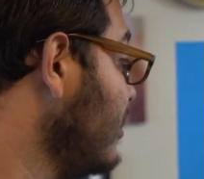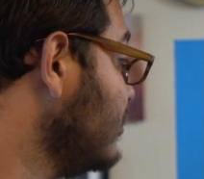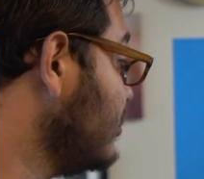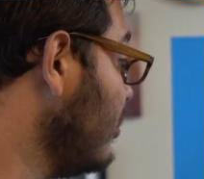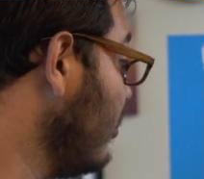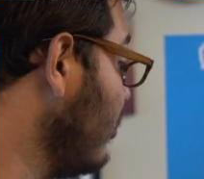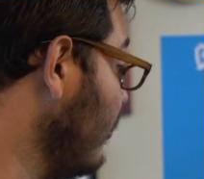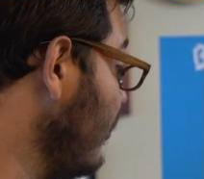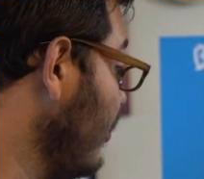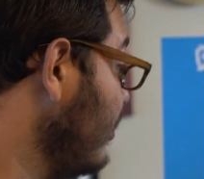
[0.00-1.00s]

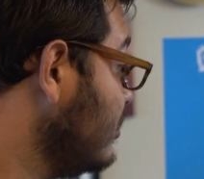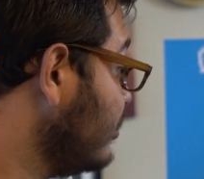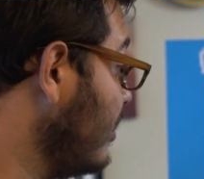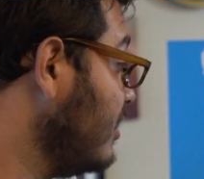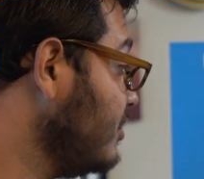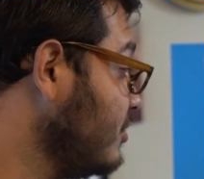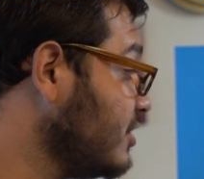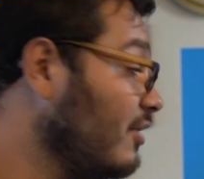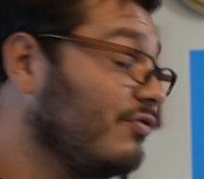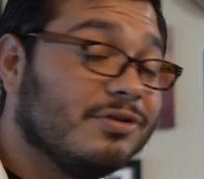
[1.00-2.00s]
So, surrounding
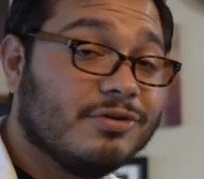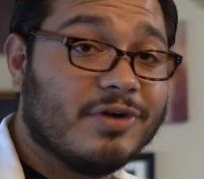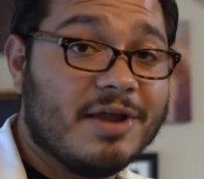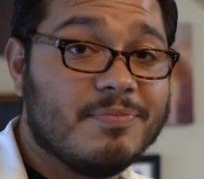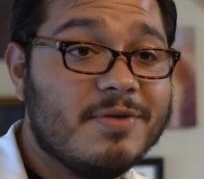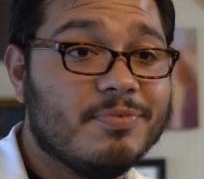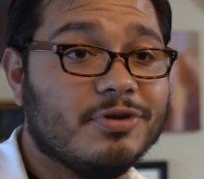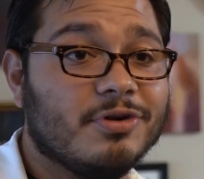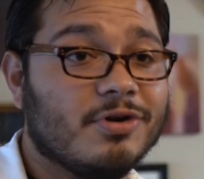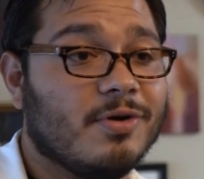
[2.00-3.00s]
yourself with the right people.
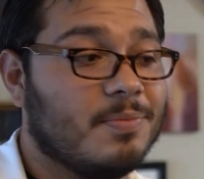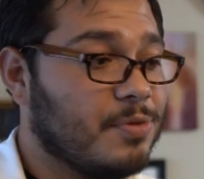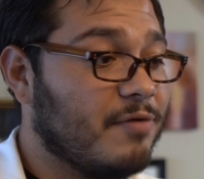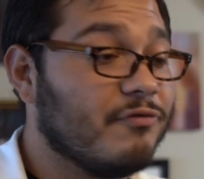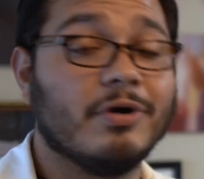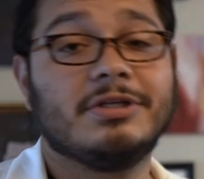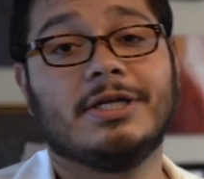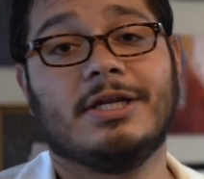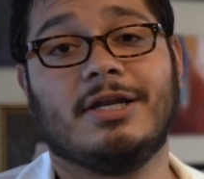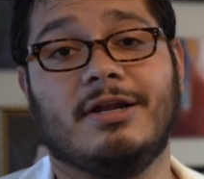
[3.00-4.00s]
You know, I'm
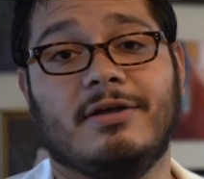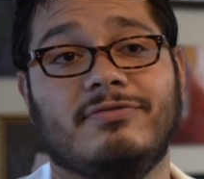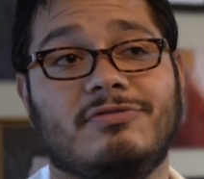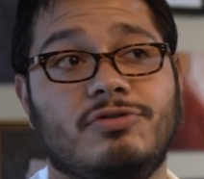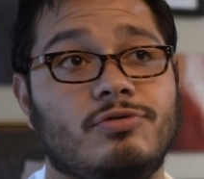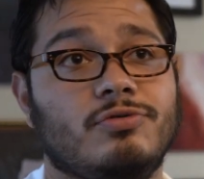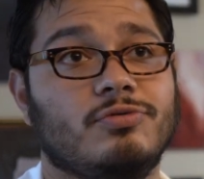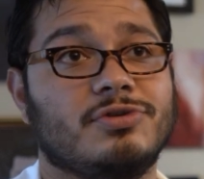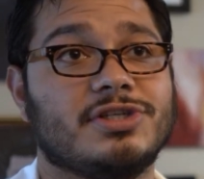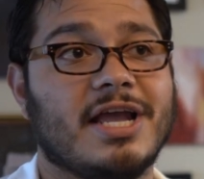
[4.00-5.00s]
fortunate enough
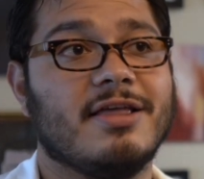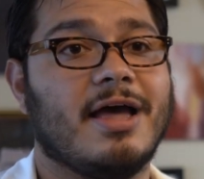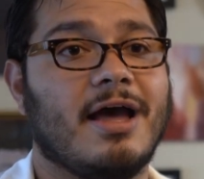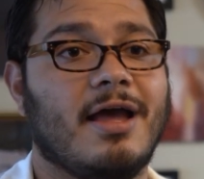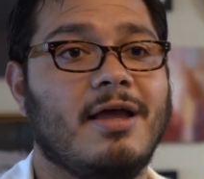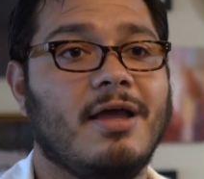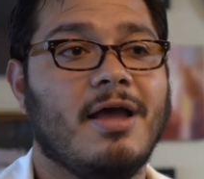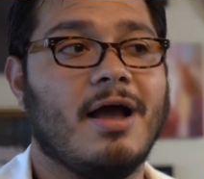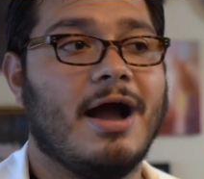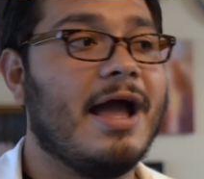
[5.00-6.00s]
to say that
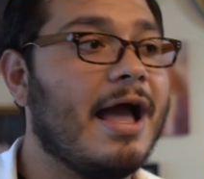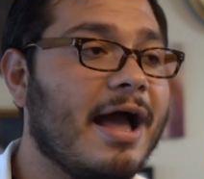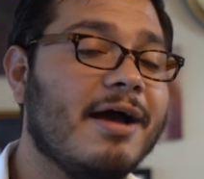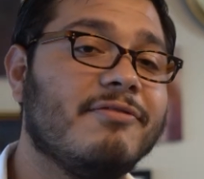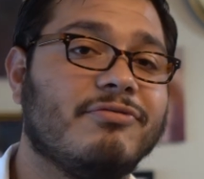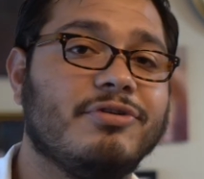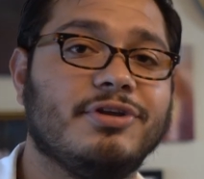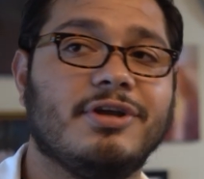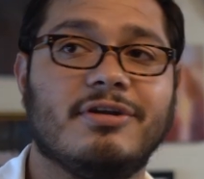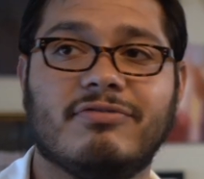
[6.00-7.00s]
I have
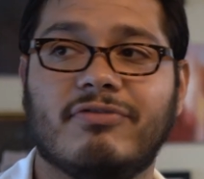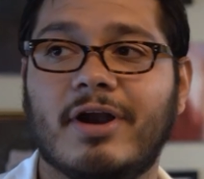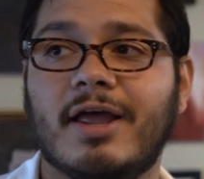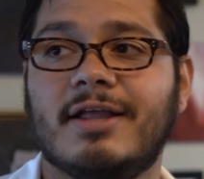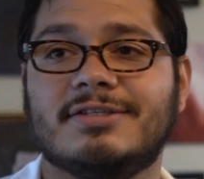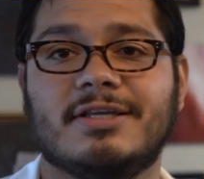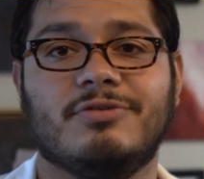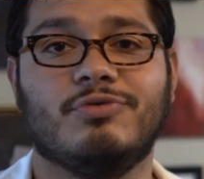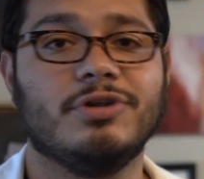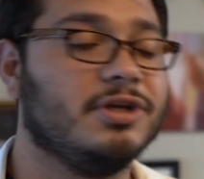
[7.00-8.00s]
really good friends
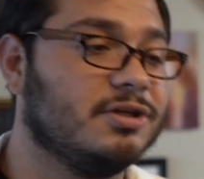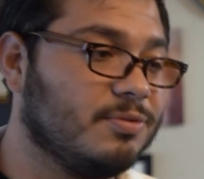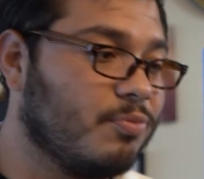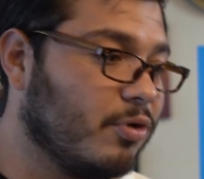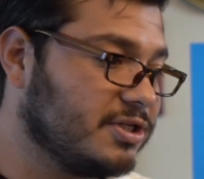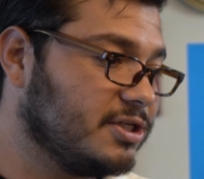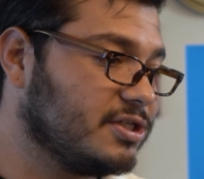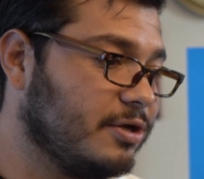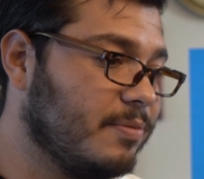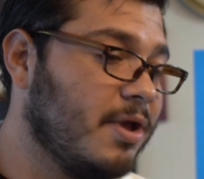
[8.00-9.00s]
and really good support
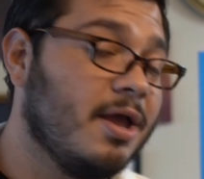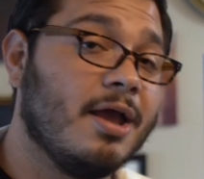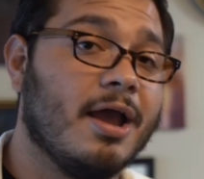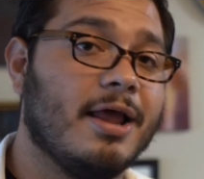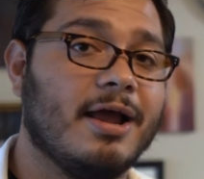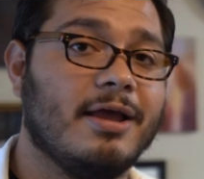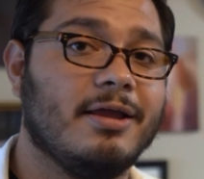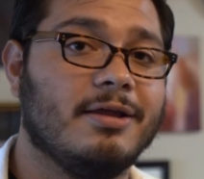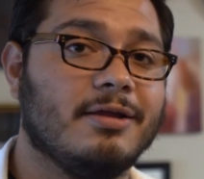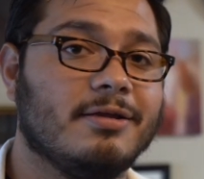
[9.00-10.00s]
system, and
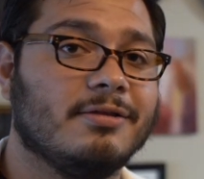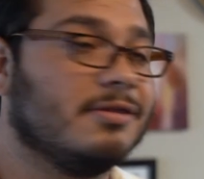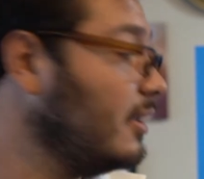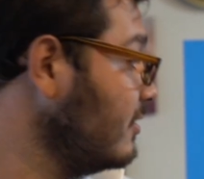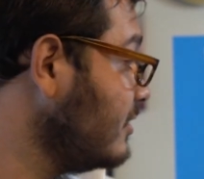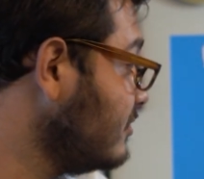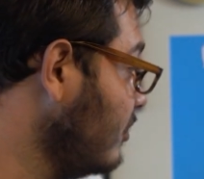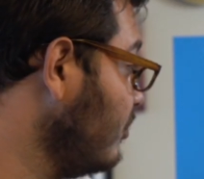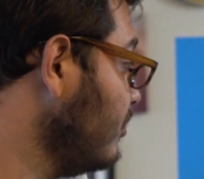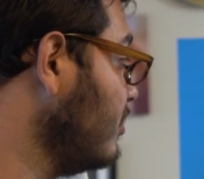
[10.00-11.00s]
I think that's the
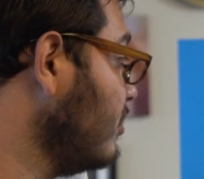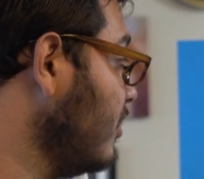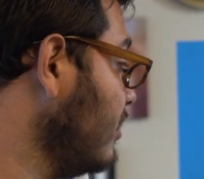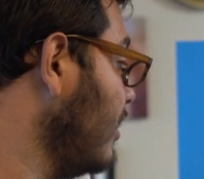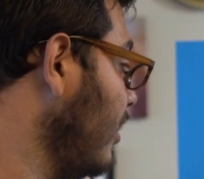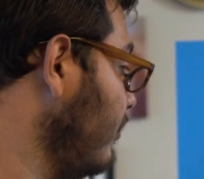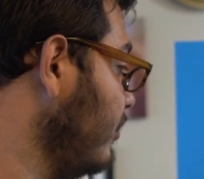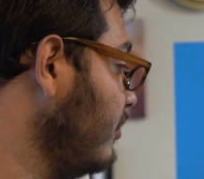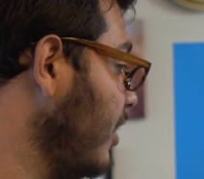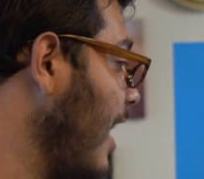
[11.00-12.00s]
only thing that I
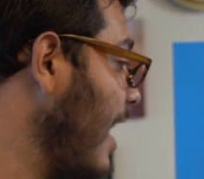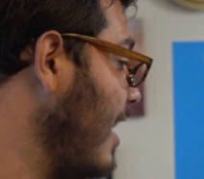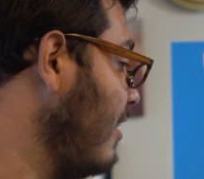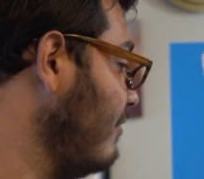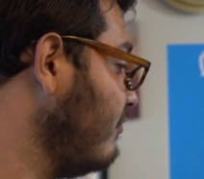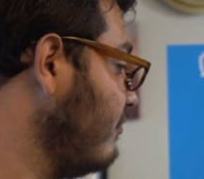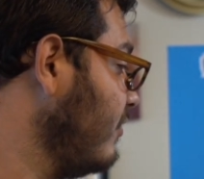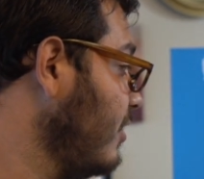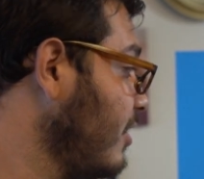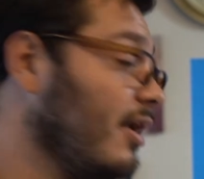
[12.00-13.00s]
really have
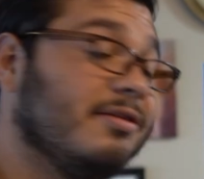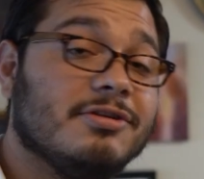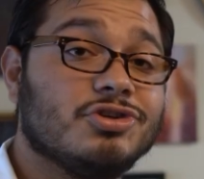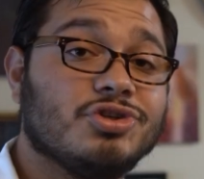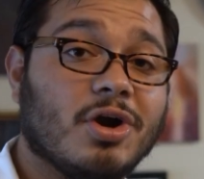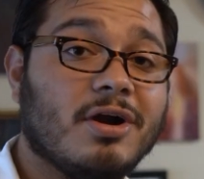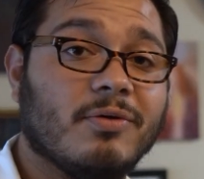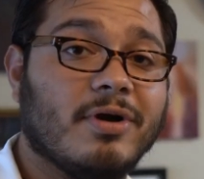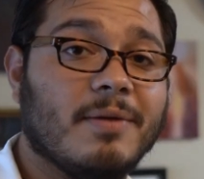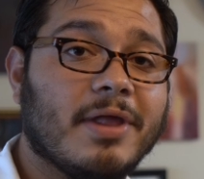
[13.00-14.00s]
in this
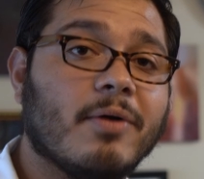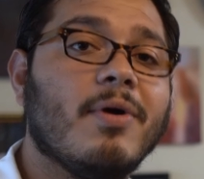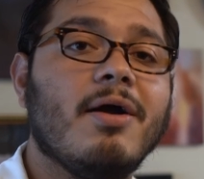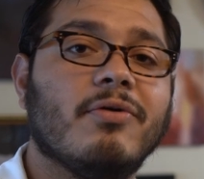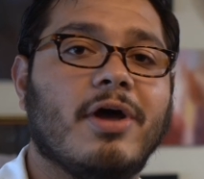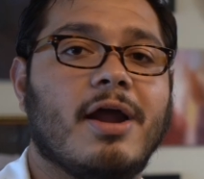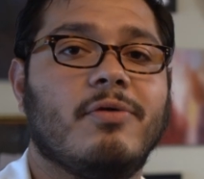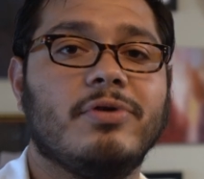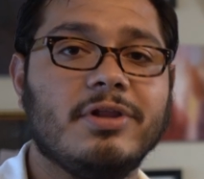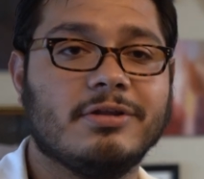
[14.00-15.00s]
chart where I'm like, wow, I
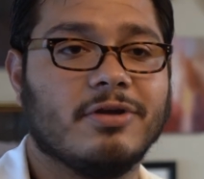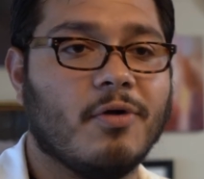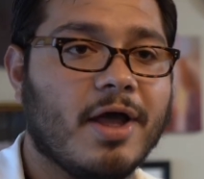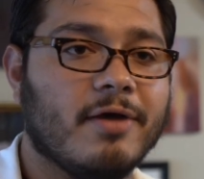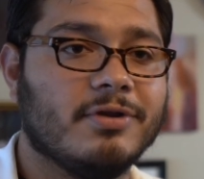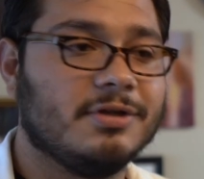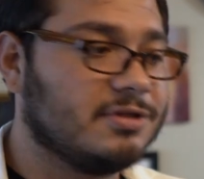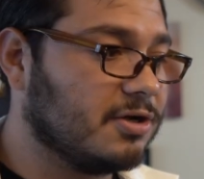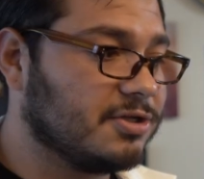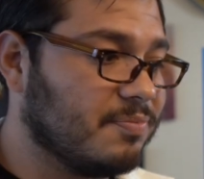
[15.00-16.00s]
really don't have any
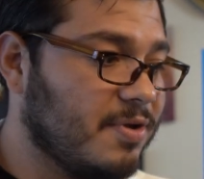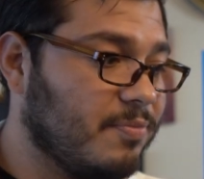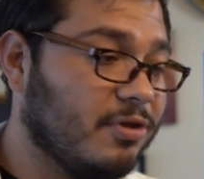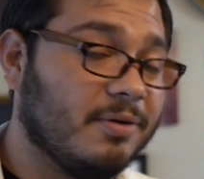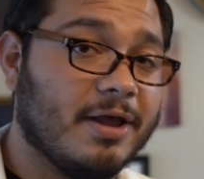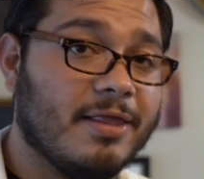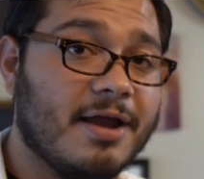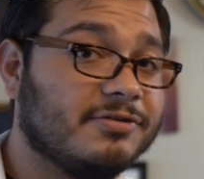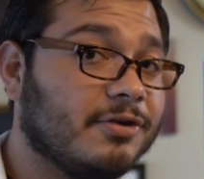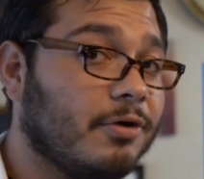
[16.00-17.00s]
toxic people in my
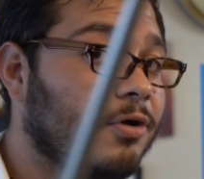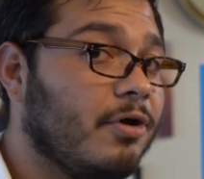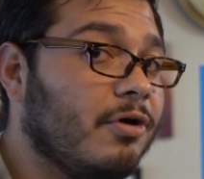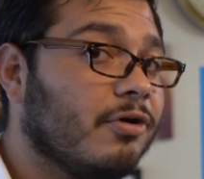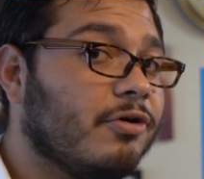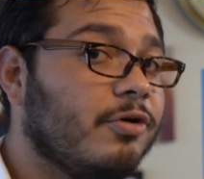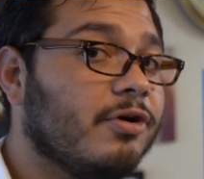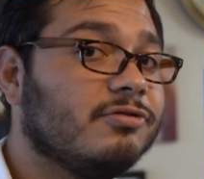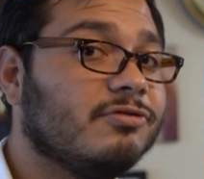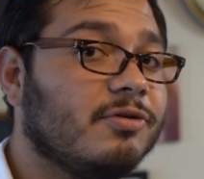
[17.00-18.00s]
life. So
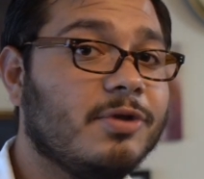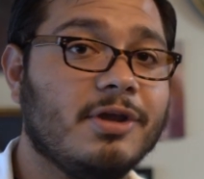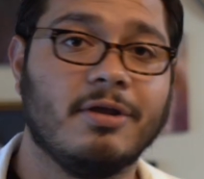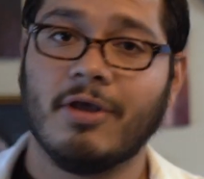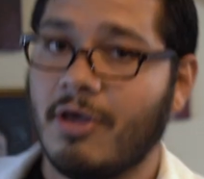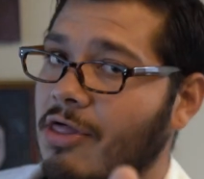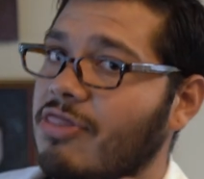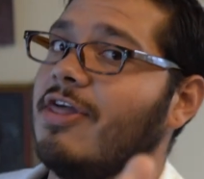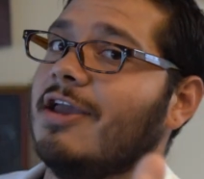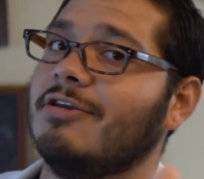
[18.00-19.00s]
kudos to me.
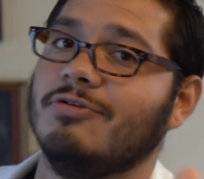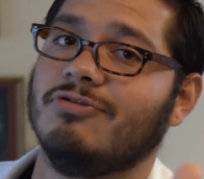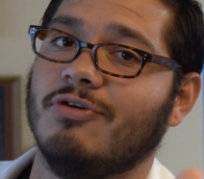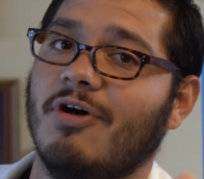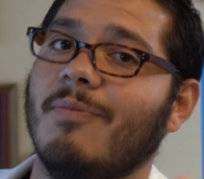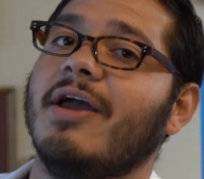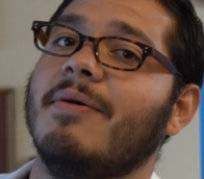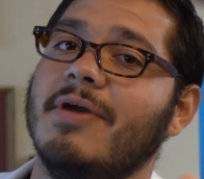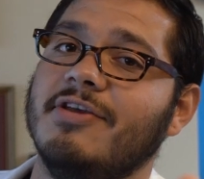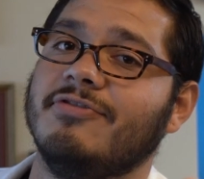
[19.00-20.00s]
Thank you to all my
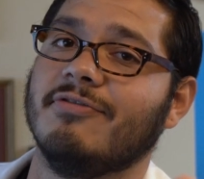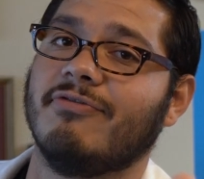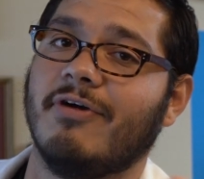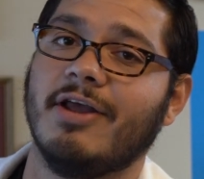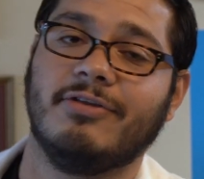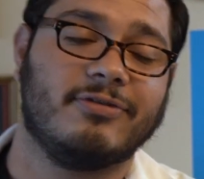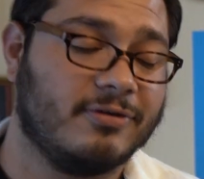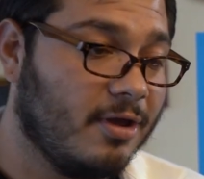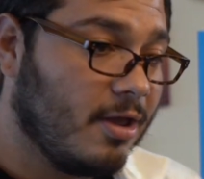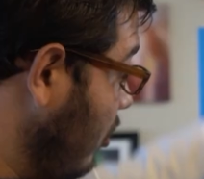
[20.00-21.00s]
amazing
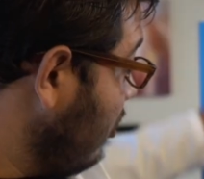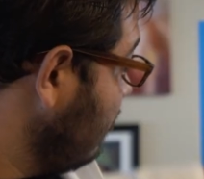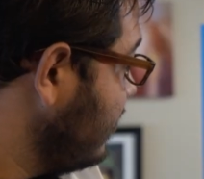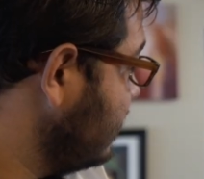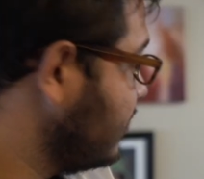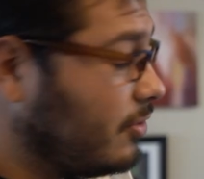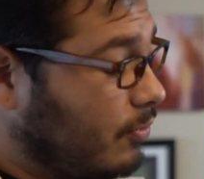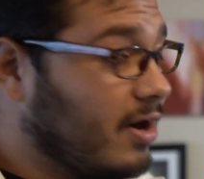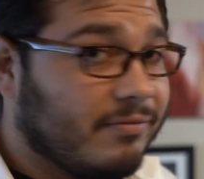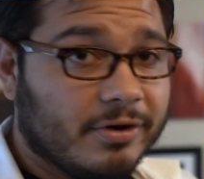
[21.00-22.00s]
friends. All this,
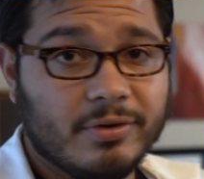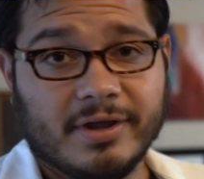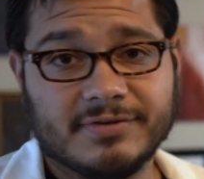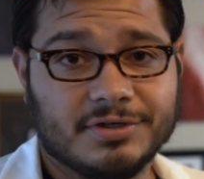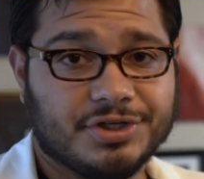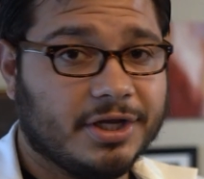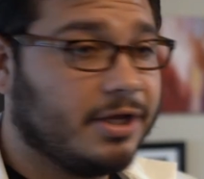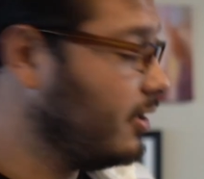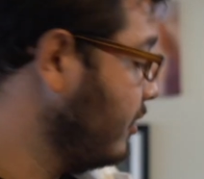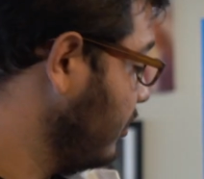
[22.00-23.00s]
whatever, who gives a shit?